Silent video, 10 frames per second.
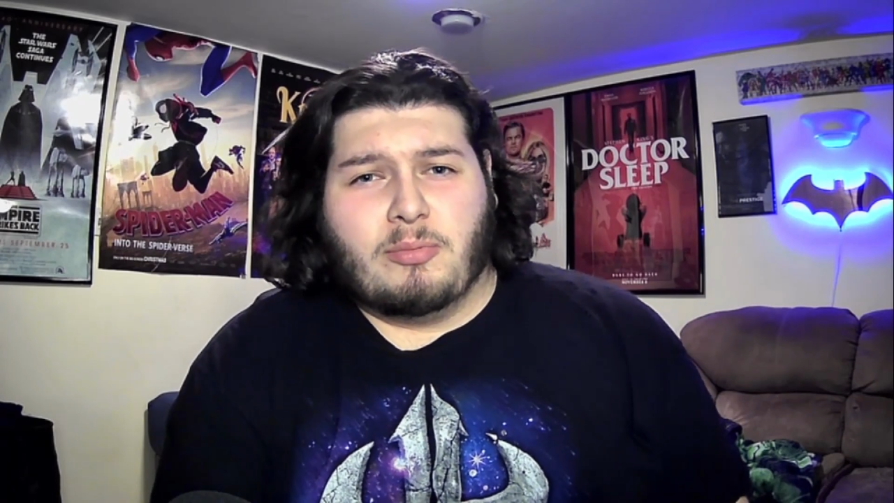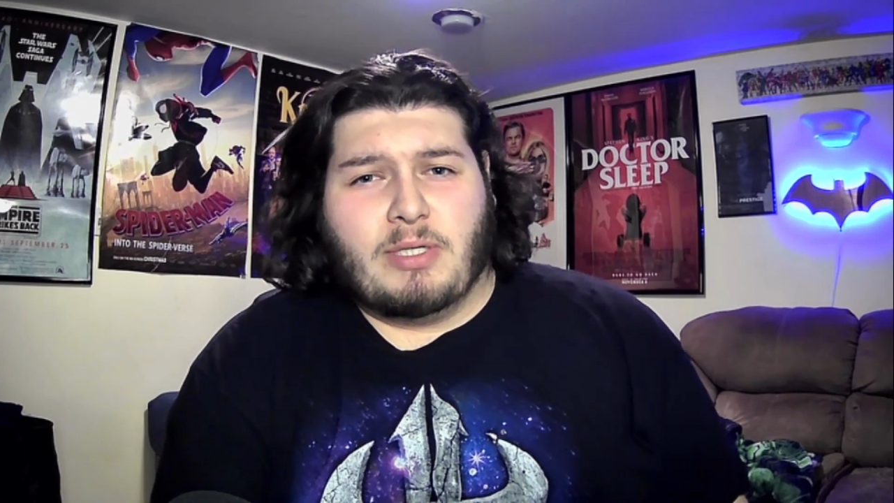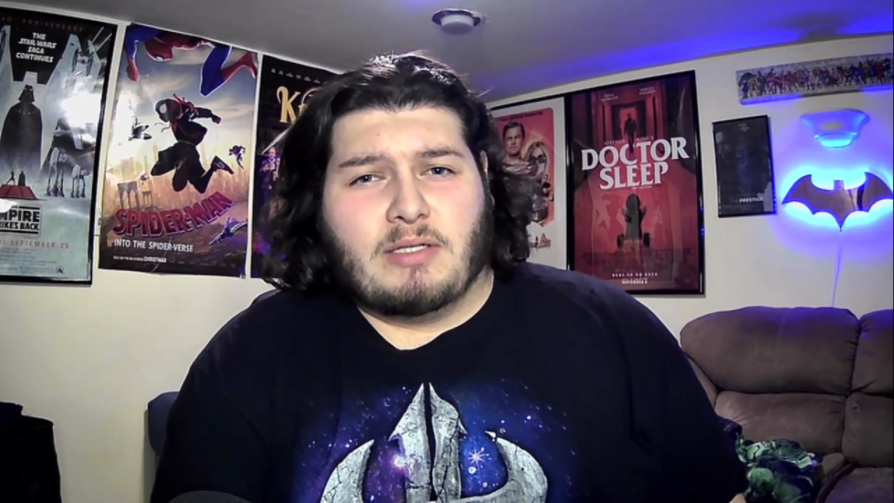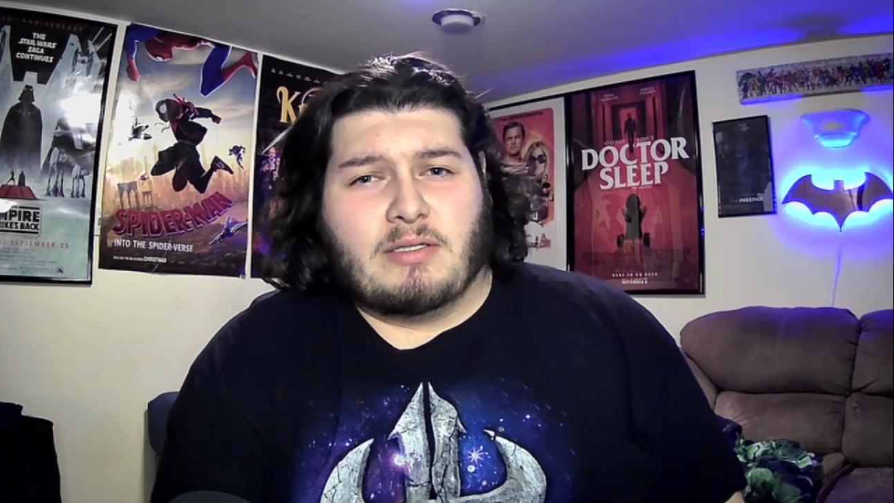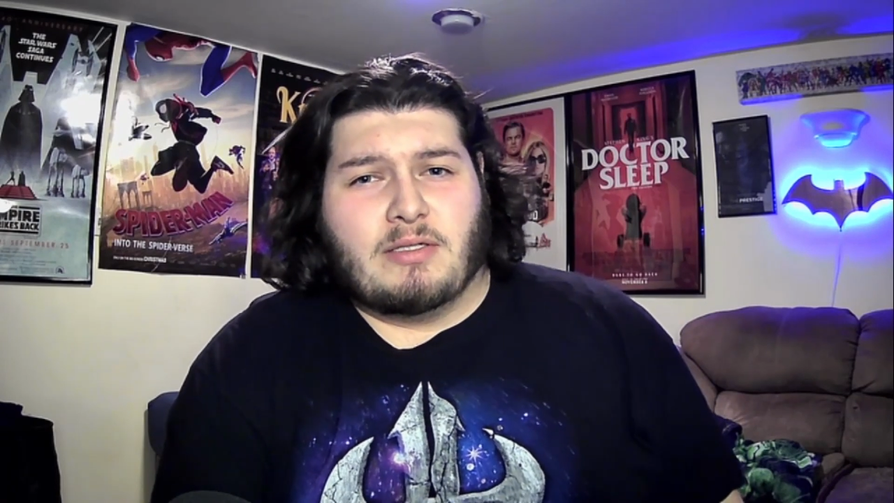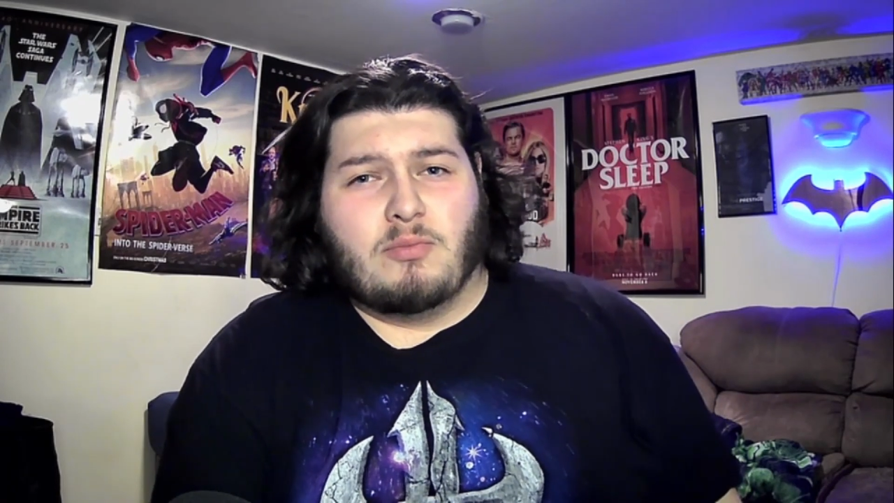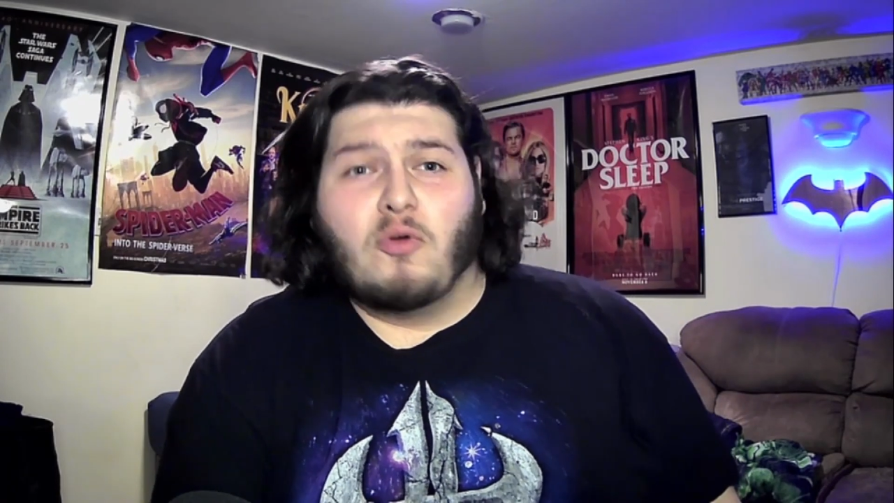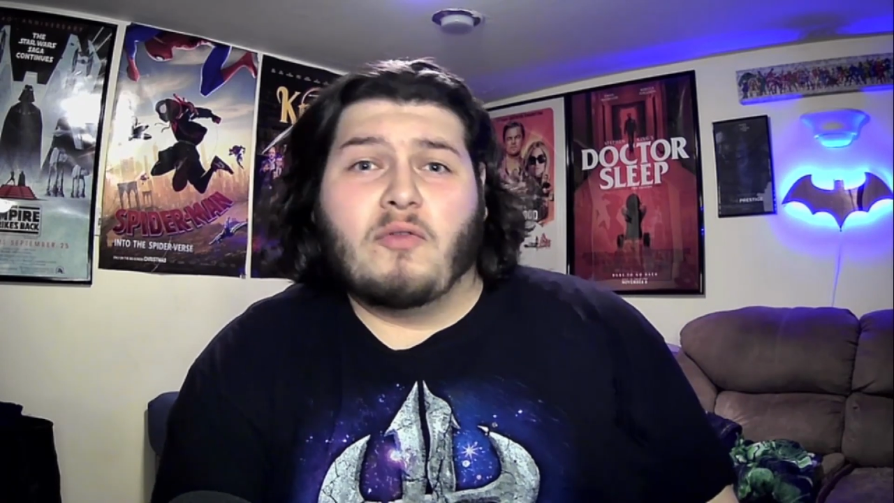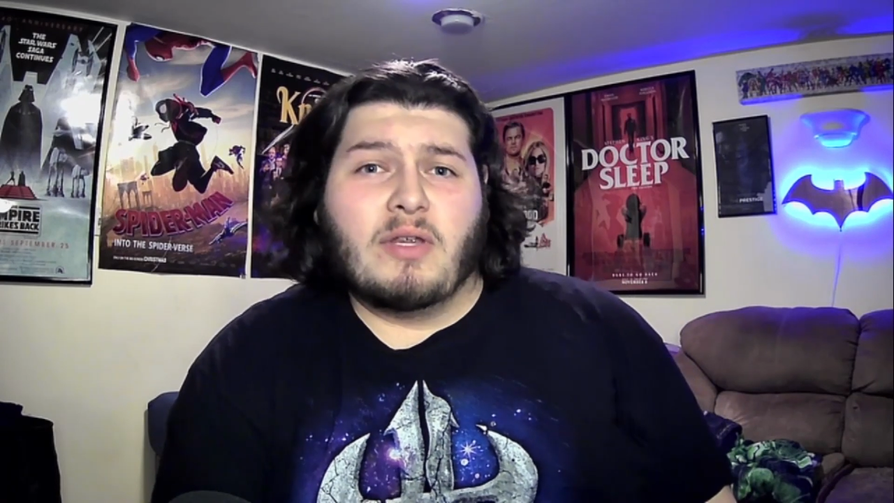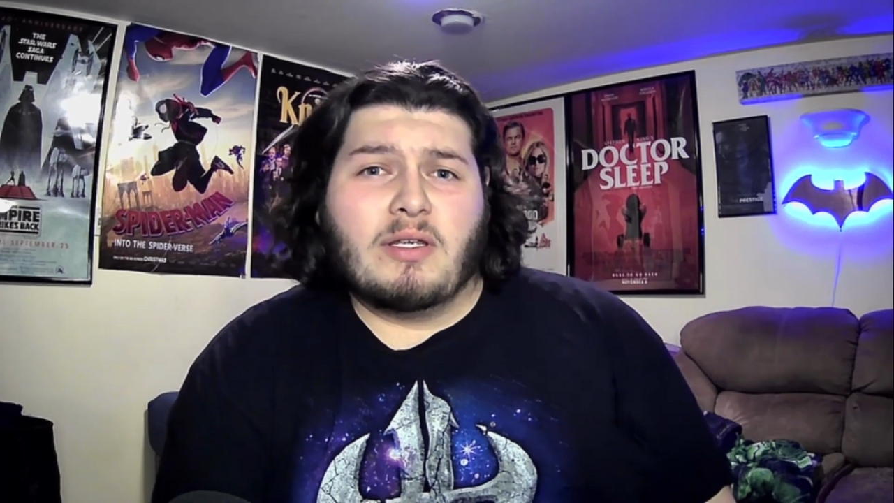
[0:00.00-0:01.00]
because this
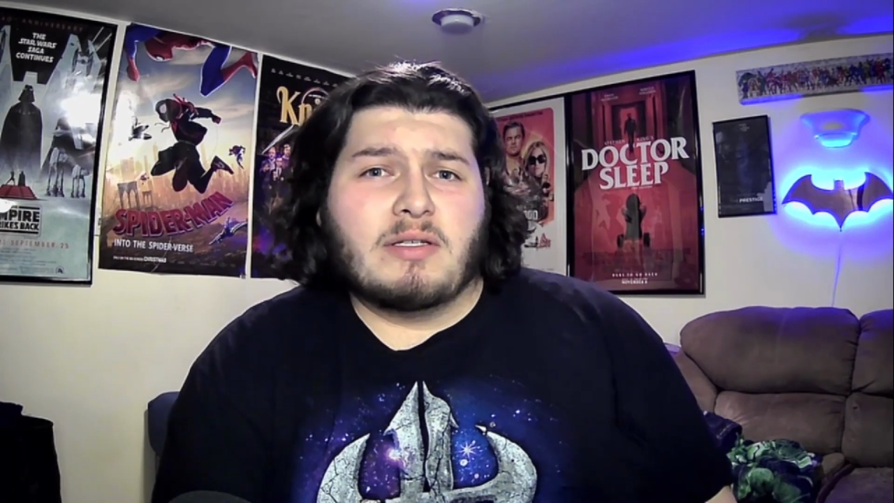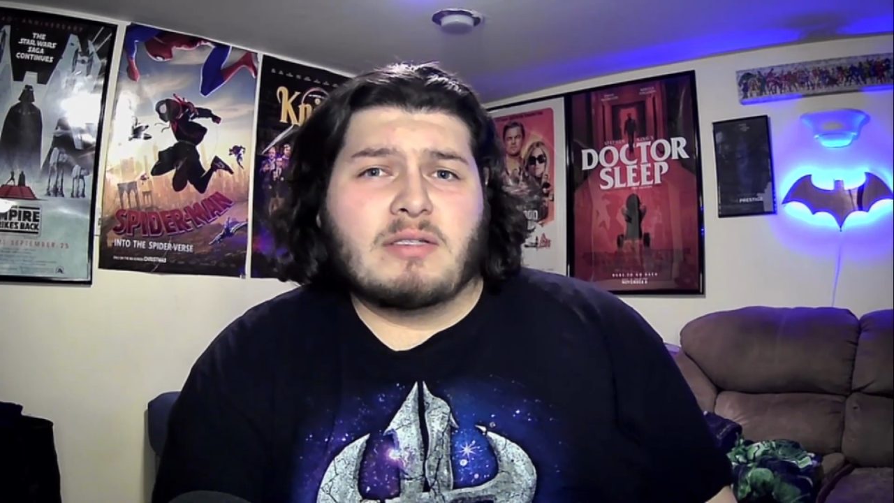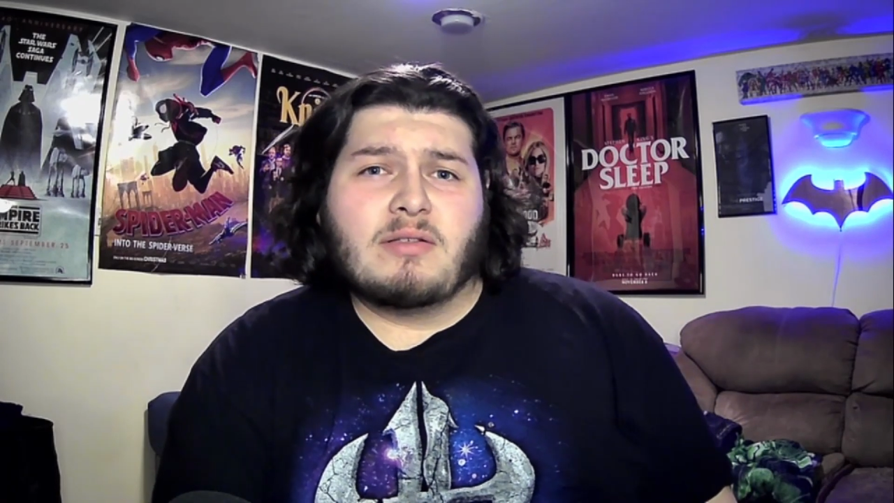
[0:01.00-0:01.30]
movie is